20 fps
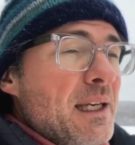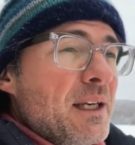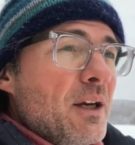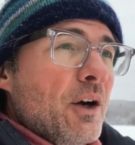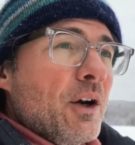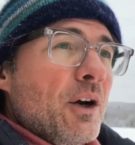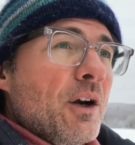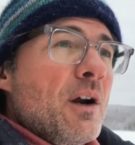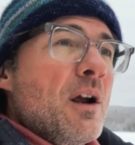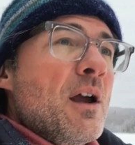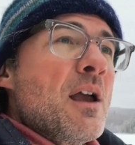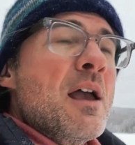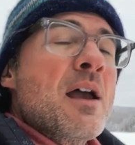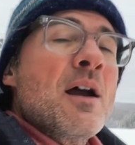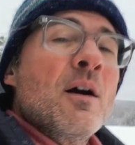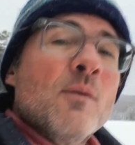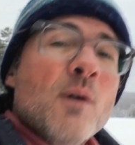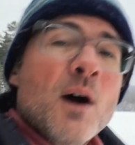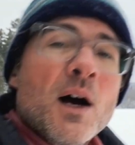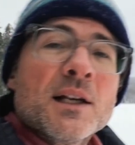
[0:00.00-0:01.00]
her
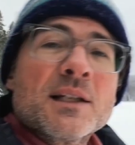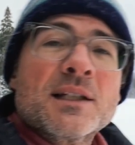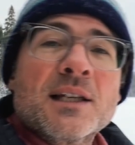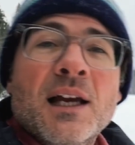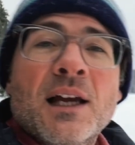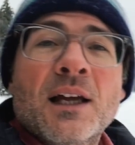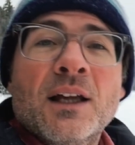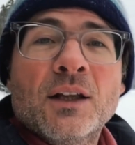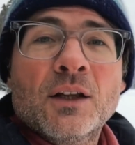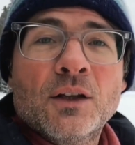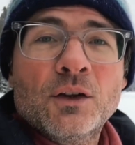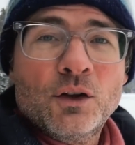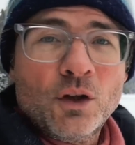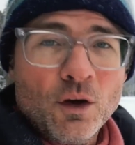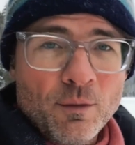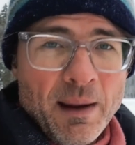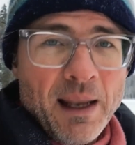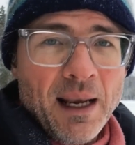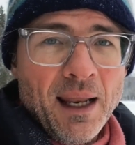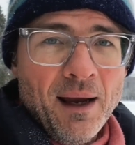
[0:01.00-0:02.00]
was
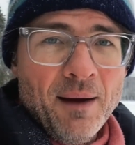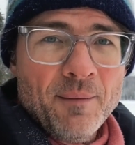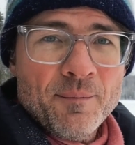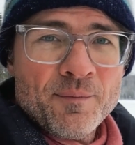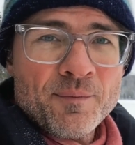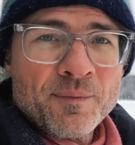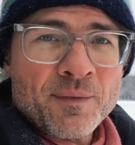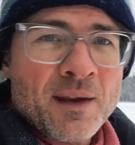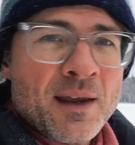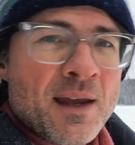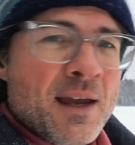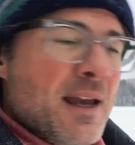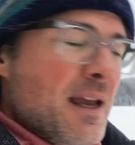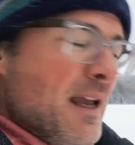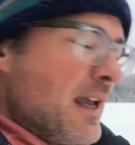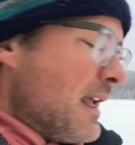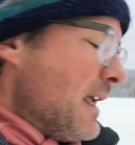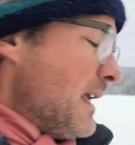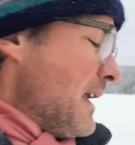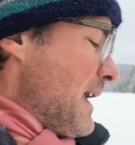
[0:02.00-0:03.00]
Tobela.
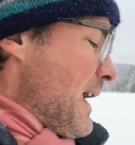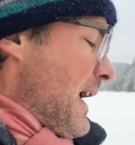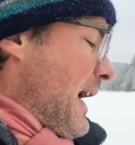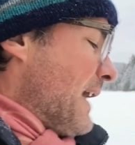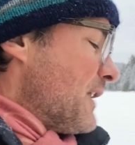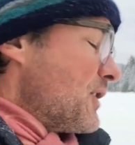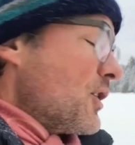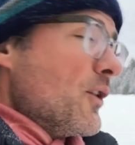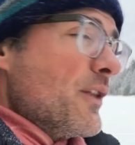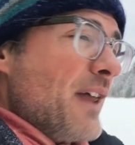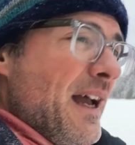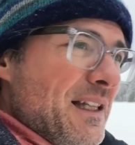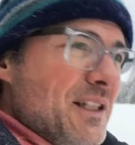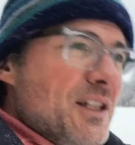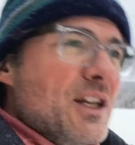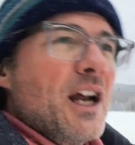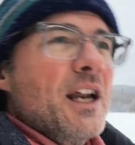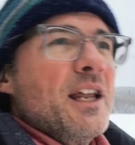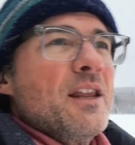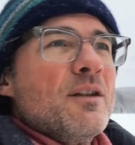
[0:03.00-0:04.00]
And so that's
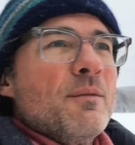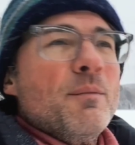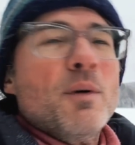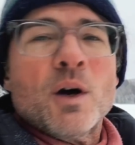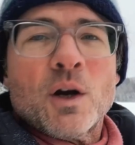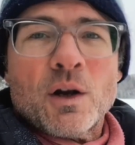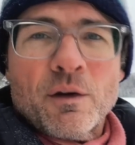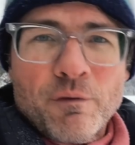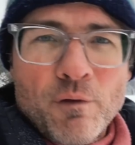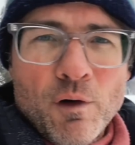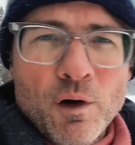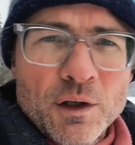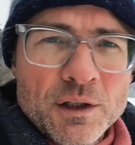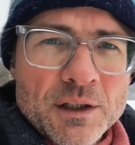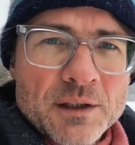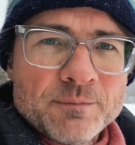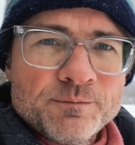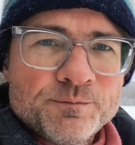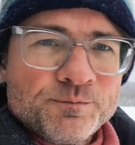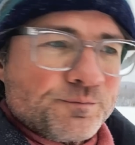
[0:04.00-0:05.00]
not in the book, of
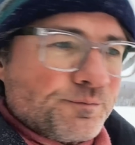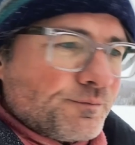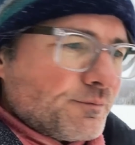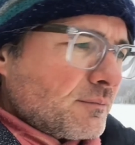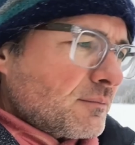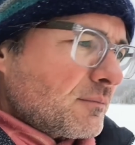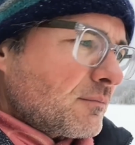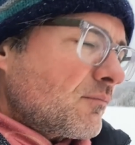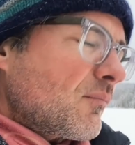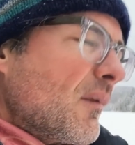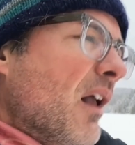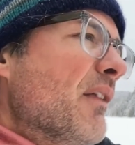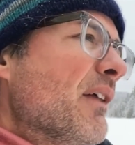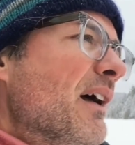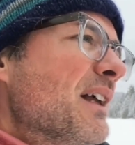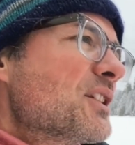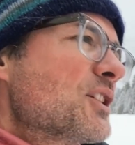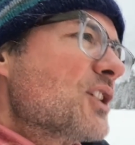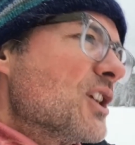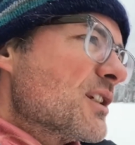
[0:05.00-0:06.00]
course.
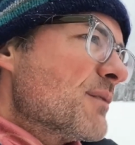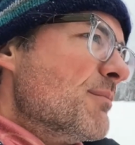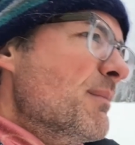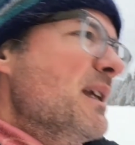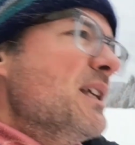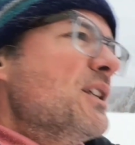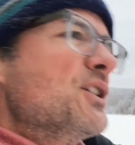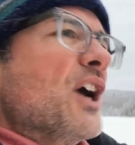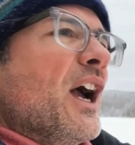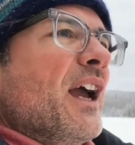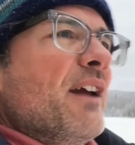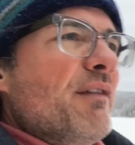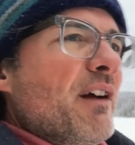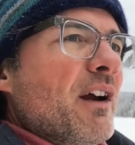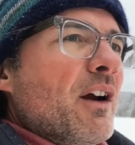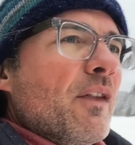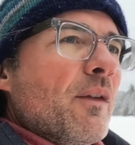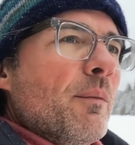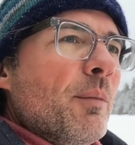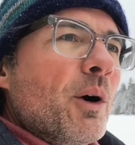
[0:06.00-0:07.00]
That's just me jiving
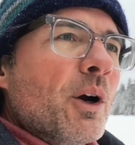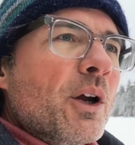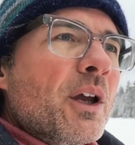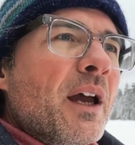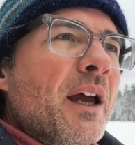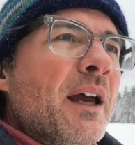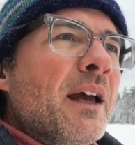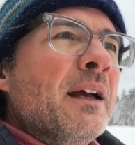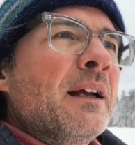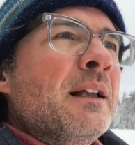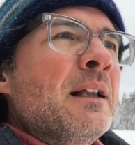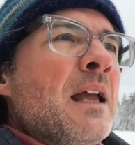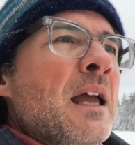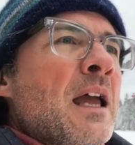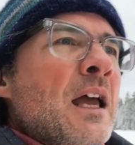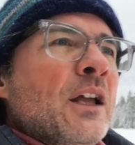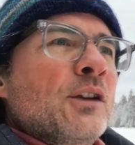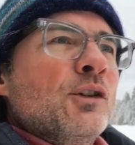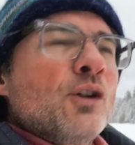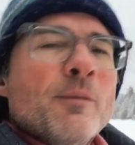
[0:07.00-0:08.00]
on the book.
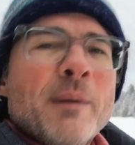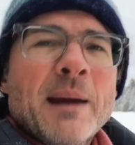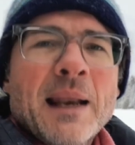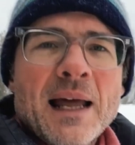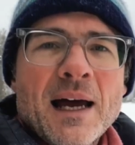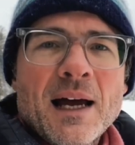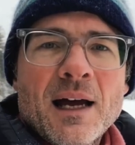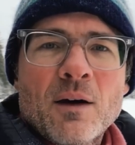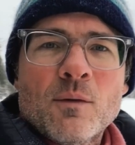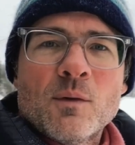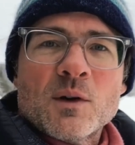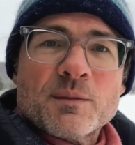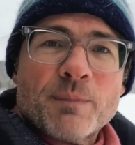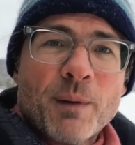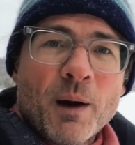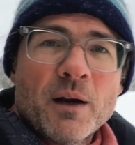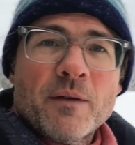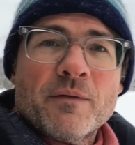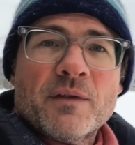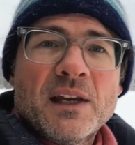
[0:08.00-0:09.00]
Tobela was
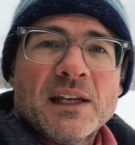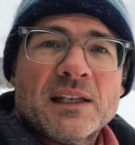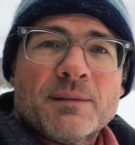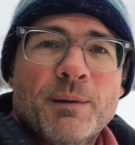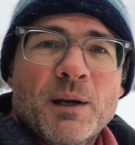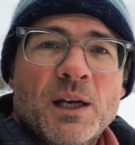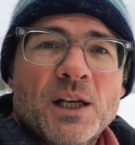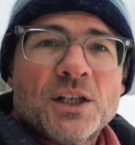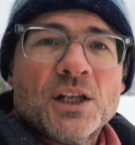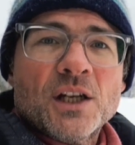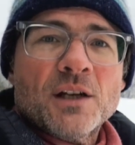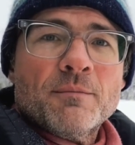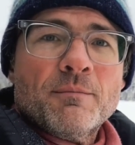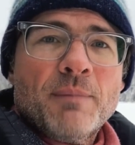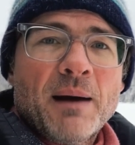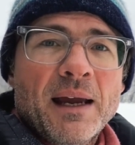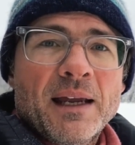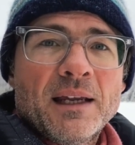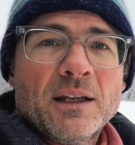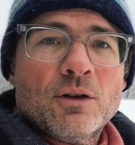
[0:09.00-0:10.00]
part of the expedition
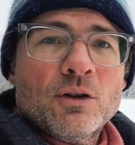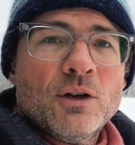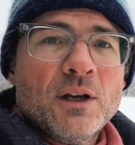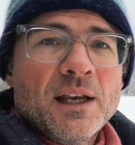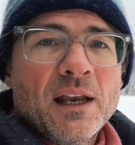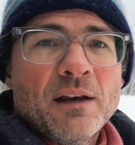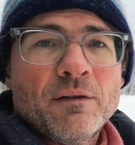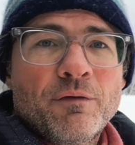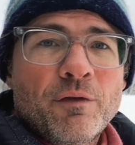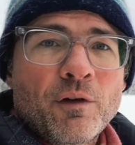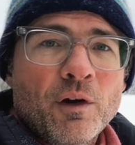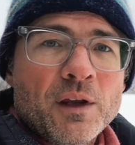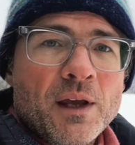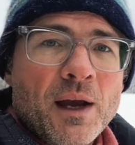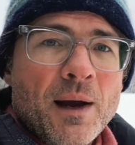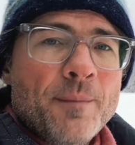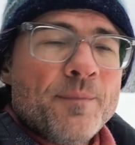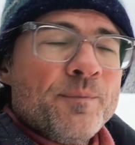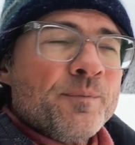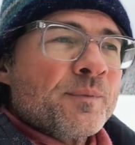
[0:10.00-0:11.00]
by Culinan
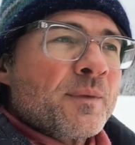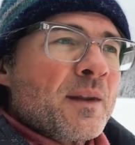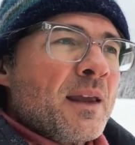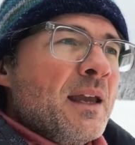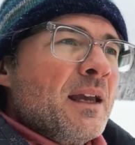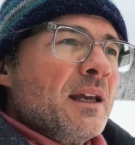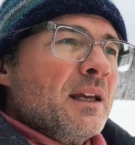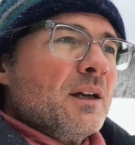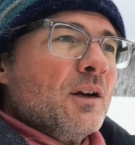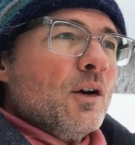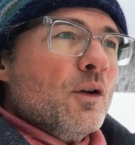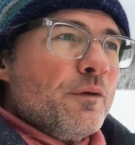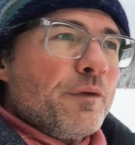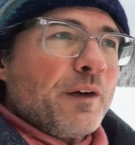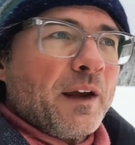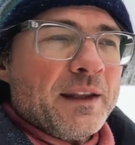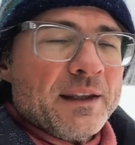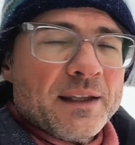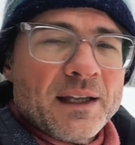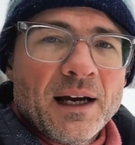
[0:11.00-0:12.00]
Furia,
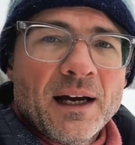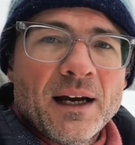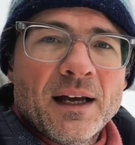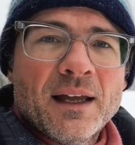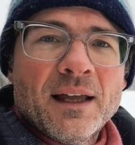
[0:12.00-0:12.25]
Eufrinda,